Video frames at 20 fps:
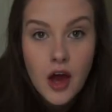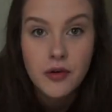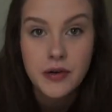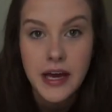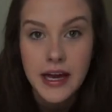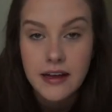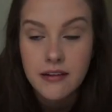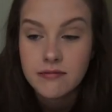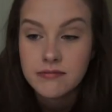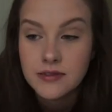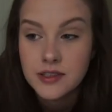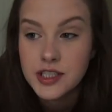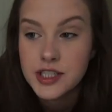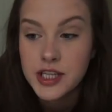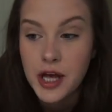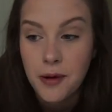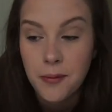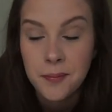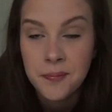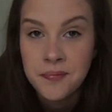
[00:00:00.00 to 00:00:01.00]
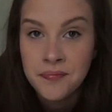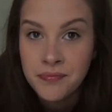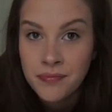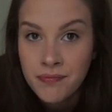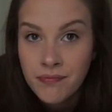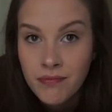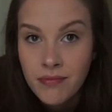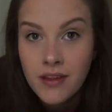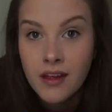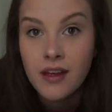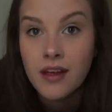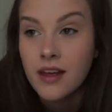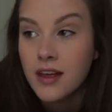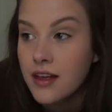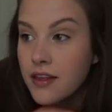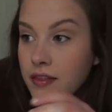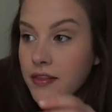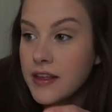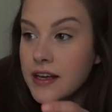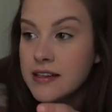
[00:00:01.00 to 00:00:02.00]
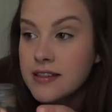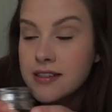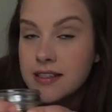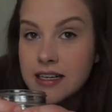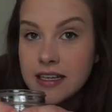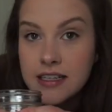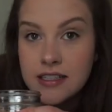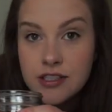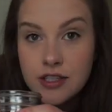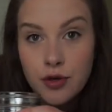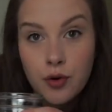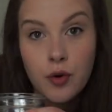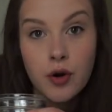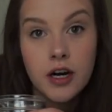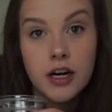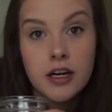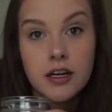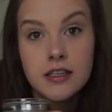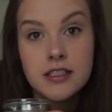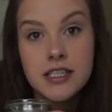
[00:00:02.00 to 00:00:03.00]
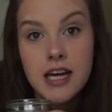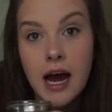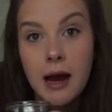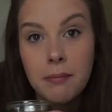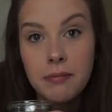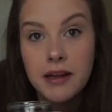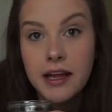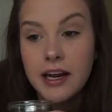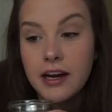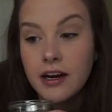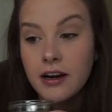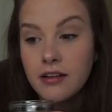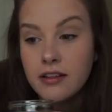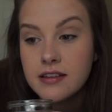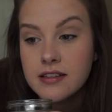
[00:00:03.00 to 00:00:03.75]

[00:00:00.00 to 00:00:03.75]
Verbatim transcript: Okay, so this is your top layer.